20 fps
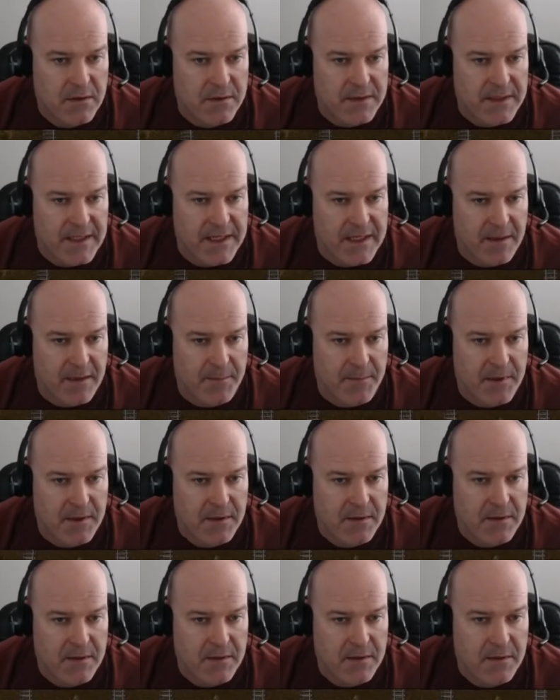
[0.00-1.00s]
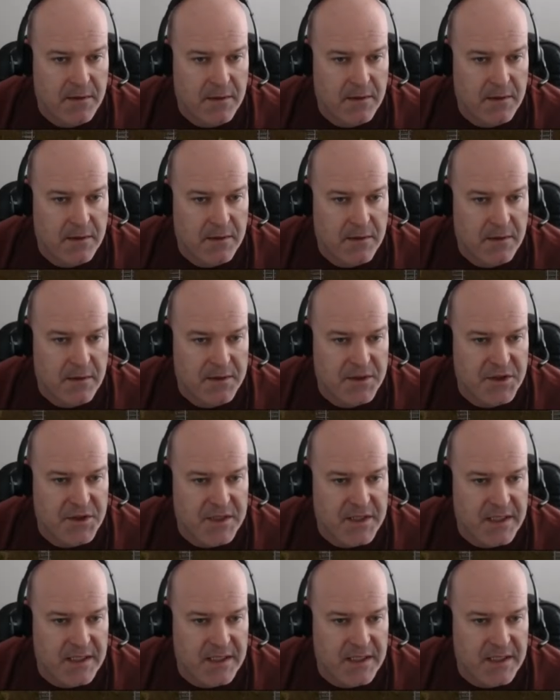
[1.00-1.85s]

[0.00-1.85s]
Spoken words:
Damn. It's just